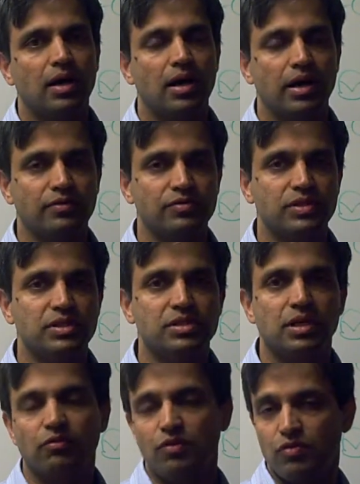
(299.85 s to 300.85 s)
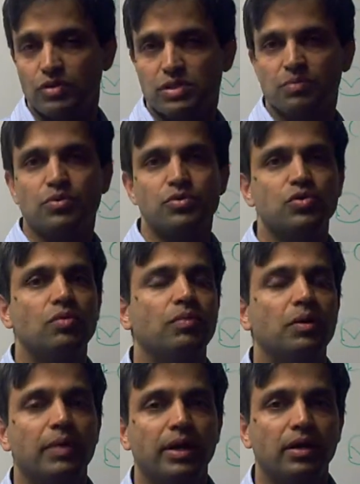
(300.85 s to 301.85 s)
RFCs that we were supposed to
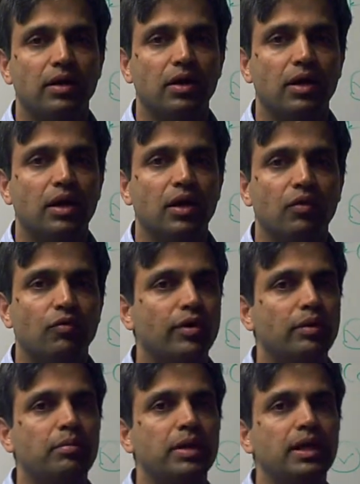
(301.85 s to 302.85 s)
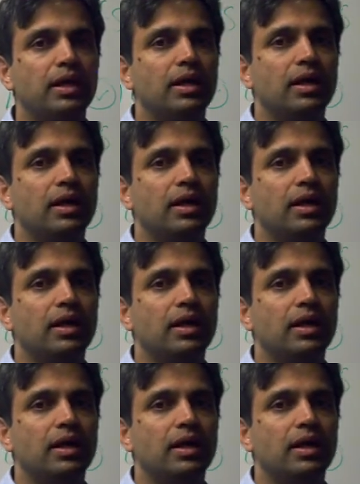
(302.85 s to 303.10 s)
implement would be